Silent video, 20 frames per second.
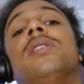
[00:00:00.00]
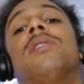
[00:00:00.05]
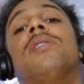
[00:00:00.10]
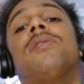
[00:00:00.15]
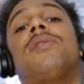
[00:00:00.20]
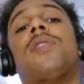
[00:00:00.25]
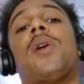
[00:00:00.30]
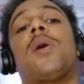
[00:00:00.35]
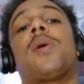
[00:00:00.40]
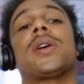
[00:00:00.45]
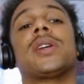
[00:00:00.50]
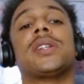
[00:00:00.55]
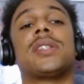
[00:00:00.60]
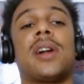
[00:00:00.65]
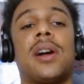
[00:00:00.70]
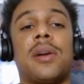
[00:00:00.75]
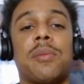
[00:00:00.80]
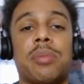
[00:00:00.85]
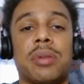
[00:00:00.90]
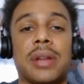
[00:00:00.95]
focused
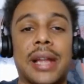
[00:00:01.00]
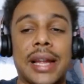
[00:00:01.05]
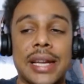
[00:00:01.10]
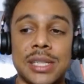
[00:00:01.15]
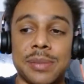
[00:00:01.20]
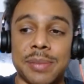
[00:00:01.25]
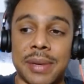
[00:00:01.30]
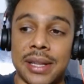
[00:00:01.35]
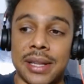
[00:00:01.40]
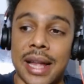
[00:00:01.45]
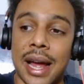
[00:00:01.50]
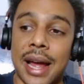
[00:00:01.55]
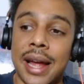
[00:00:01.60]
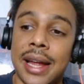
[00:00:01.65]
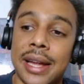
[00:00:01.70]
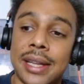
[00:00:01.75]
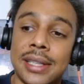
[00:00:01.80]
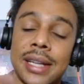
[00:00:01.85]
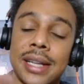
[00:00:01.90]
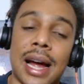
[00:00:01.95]
on placement. That
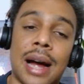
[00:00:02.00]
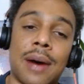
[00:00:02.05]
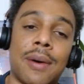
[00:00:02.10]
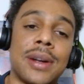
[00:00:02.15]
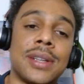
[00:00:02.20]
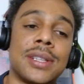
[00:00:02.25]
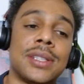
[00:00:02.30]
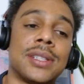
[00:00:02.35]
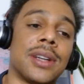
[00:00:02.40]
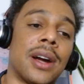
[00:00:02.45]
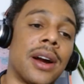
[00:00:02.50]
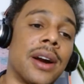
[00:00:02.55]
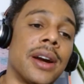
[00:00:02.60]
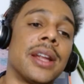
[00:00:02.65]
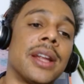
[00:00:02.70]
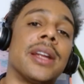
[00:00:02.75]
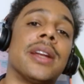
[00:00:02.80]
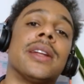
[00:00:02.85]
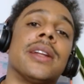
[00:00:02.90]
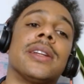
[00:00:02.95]
is how I
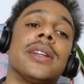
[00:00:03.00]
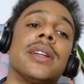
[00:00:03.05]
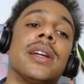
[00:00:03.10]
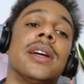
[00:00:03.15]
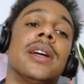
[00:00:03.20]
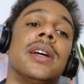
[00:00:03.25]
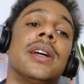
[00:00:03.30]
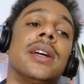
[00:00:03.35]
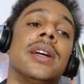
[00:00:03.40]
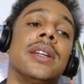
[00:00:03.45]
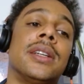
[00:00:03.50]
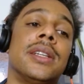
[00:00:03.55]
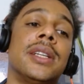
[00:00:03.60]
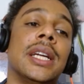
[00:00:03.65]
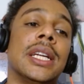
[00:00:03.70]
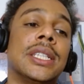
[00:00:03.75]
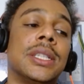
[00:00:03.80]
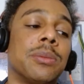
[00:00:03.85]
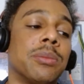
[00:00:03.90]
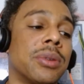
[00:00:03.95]
started
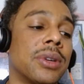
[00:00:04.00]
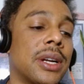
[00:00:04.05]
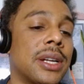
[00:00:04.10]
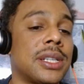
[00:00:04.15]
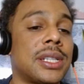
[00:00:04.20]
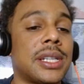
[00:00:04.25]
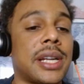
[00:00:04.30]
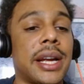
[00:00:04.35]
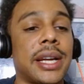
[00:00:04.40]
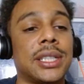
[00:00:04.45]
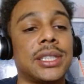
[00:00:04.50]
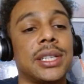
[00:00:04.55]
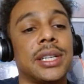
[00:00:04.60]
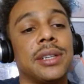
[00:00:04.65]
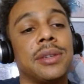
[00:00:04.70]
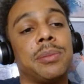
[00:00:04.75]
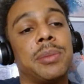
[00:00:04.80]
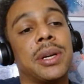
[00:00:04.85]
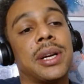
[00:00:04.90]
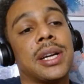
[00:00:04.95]
teaching
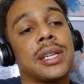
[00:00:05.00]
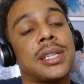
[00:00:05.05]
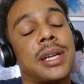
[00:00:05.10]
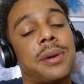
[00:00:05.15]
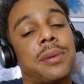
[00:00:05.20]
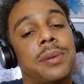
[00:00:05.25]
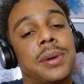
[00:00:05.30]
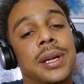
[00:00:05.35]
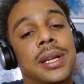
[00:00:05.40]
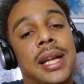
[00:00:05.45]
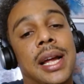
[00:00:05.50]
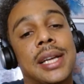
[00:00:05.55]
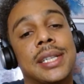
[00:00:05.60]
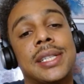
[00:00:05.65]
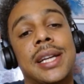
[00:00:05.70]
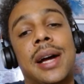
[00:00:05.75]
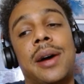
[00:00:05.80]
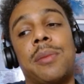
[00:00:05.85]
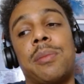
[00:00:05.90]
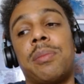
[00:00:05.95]
pronunciation, because I realized
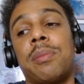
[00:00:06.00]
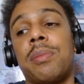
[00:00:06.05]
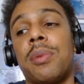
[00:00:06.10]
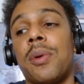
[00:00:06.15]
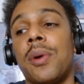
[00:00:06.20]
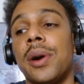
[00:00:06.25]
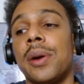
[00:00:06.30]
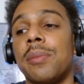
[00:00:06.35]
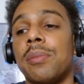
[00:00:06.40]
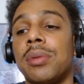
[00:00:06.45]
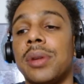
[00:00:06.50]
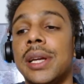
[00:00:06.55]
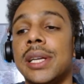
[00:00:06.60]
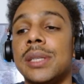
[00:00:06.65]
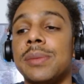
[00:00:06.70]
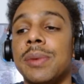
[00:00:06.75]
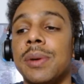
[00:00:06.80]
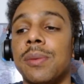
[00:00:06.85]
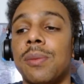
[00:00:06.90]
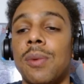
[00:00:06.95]
how important
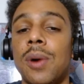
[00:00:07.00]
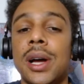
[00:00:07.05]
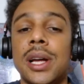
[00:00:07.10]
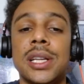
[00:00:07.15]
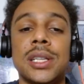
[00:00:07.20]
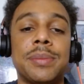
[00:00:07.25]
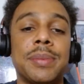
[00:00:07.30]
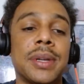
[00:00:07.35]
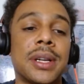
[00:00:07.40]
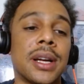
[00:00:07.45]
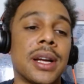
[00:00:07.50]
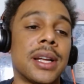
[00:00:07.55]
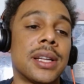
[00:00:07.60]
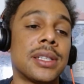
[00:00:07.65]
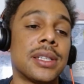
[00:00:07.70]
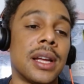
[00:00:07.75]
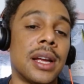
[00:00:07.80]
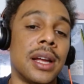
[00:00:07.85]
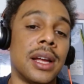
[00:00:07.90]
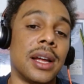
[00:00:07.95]
placement was,
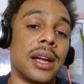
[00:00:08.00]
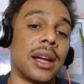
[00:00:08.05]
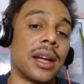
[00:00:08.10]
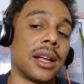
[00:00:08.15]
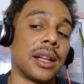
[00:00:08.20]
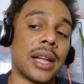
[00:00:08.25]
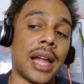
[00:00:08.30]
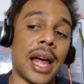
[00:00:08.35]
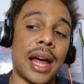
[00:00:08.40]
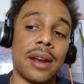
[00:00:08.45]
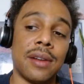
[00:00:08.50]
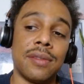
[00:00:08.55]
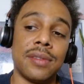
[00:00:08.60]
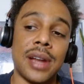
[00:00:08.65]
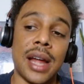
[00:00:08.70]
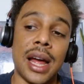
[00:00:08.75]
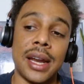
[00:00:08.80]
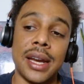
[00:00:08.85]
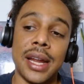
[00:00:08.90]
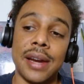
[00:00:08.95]
because a lot of
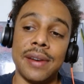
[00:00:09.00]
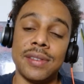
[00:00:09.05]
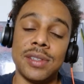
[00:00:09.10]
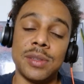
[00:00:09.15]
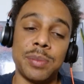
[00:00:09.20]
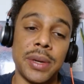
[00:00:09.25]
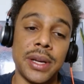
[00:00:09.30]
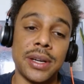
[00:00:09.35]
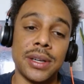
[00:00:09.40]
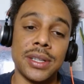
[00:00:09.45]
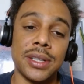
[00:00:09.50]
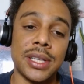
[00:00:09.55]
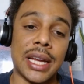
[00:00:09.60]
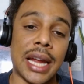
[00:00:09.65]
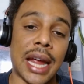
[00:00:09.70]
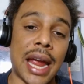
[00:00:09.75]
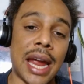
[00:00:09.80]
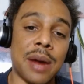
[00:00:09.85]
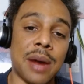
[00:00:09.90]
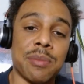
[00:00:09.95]
non-native speakers
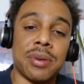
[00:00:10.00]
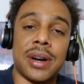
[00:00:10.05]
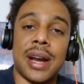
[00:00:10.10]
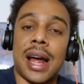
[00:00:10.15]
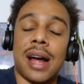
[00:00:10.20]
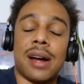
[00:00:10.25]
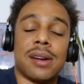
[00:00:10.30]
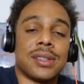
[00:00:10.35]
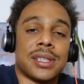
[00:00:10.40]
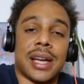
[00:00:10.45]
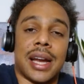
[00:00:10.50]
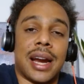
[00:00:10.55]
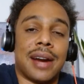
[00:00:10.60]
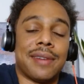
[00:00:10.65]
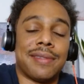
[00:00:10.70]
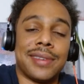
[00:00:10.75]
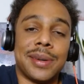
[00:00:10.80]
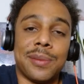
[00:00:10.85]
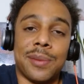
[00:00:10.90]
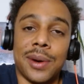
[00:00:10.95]
can't pronounce
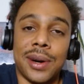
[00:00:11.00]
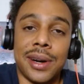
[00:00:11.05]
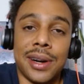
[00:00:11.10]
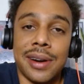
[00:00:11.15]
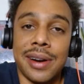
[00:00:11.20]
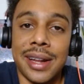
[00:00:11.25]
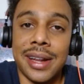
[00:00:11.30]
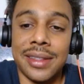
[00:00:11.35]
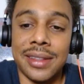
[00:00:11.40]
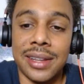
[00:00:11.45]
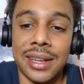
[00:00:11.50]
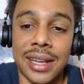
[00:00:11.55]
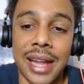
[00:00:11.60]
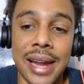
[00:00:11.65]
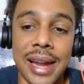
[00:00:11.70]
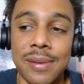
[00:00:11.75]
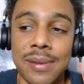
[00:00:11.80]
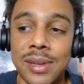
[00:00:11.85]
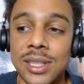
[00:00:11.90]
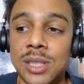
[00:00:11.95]
every word in the
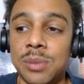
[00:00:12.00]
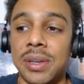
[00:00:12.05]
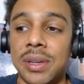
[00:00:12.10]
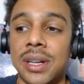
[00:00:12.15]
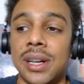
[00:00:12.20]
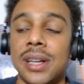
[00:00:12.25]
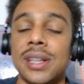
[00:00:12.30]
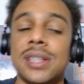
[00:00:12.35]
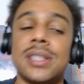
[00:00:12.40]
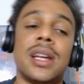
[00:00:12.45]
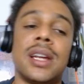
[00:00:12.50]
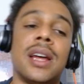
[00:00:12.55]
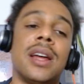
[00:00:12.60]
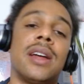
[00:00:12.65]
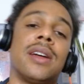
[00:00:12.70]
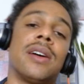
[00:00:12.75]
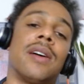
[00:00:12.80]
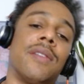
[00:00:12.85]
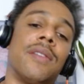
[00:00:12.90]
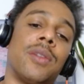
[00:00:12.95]
language because
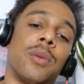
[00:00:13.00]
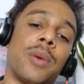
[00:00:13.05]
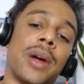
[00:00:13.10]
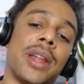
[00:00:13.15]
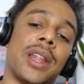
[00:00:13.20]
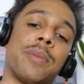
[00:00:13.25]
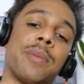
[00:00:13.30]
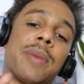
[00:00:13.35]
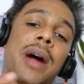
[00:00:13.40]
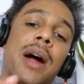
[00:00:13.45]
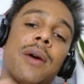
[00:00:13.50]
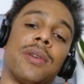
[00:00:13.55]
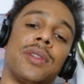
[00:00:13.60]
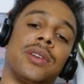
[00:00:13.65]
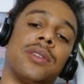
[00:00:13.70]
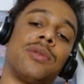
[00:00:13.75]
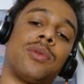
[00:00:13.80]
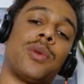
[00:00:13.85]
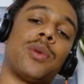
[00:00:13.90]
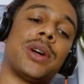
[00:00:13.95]
of the way they power
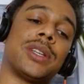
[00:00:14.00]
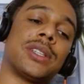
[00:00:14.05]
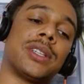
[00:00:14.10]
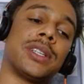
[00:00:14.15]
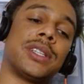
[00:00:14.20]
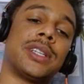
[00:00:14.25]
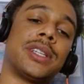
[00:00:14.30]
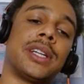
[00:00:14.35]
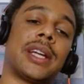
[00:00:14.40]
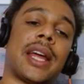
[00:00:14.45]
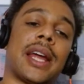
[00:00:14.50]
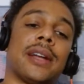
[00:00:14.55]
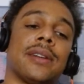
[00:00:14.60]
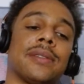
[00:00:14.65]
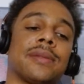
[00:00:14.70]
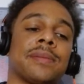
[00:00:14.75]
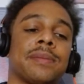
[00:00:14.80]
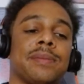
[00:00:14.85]
their voice. Listen again.